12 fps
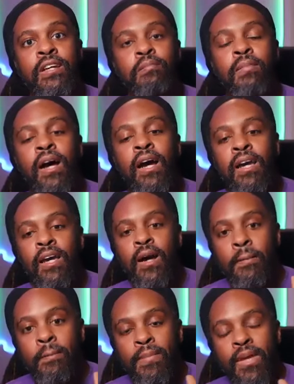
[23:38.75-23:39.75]
My
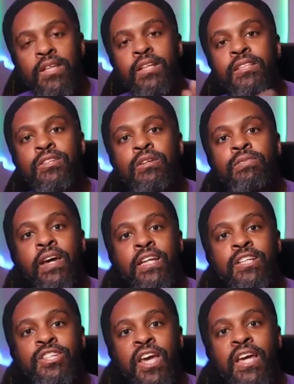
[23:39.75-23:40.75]
ability to affect
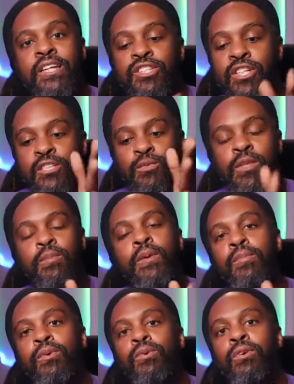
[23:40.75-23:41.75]
change is with
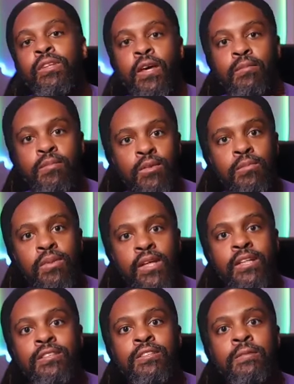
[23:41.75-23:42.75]
people who are in that middle
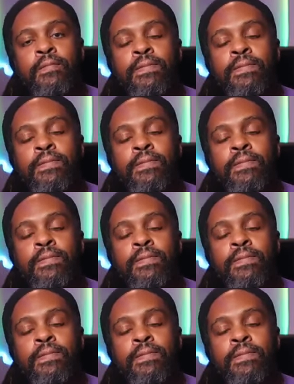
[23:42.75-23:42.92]
place.